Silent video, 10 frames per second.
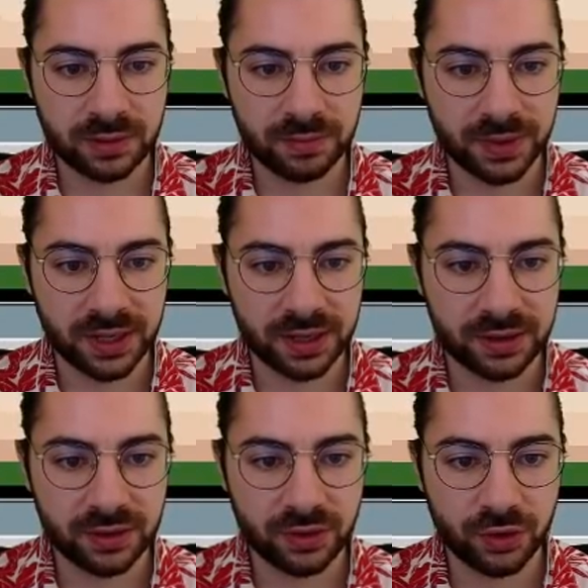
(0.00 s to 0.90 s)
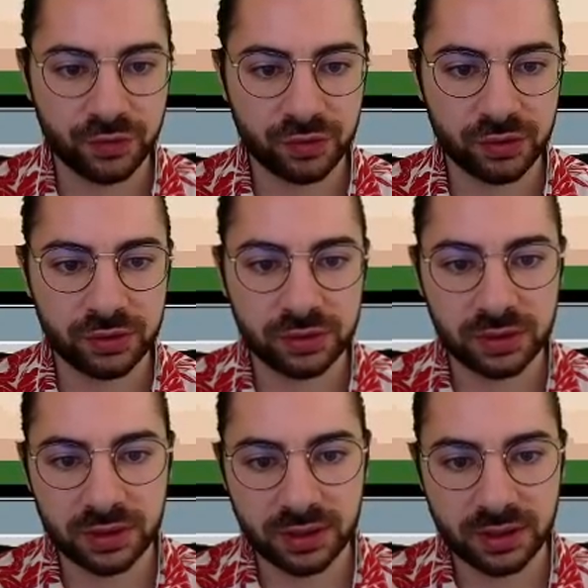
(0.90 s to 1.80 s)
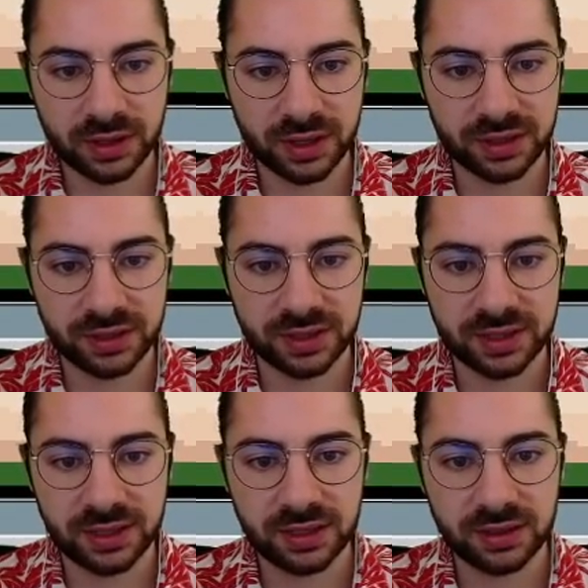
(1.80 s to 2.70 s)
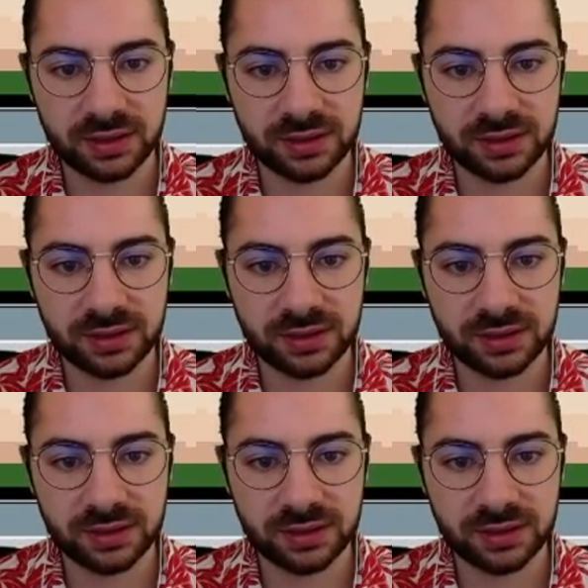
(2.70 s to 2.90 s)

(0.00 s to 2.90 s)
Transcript: But overall, I think the key